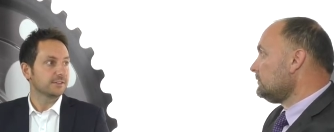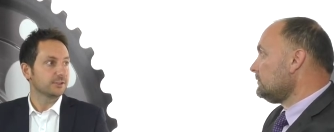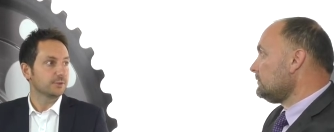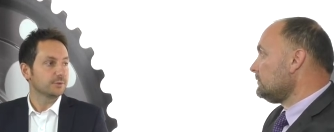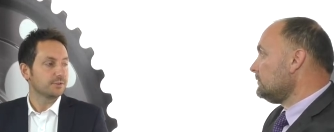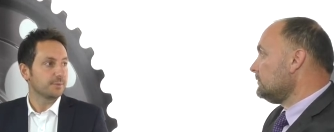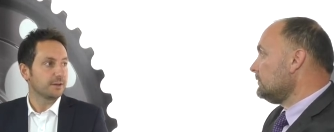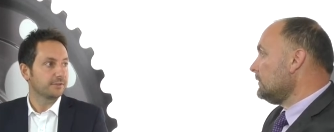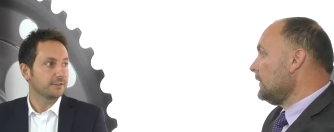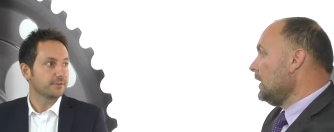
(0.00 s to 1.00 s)
Speaker 1: to
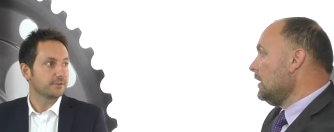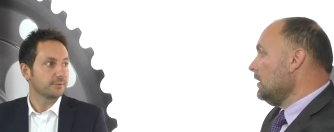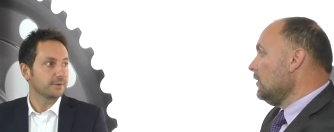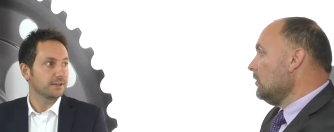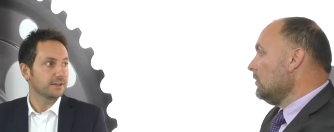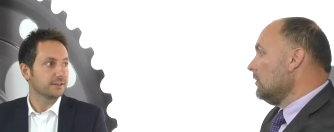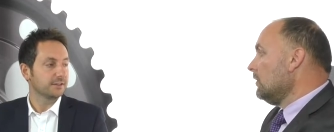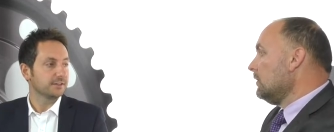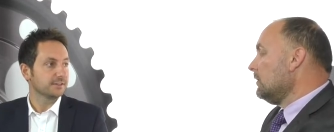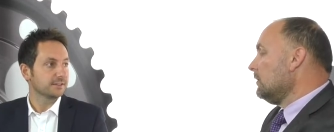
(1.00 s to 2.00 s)
benefit from
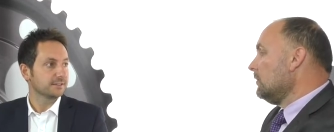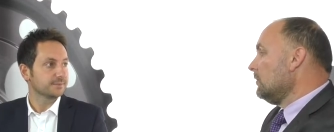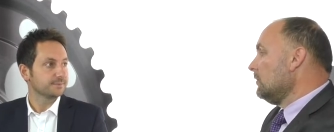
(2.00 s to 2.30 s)
the new centre?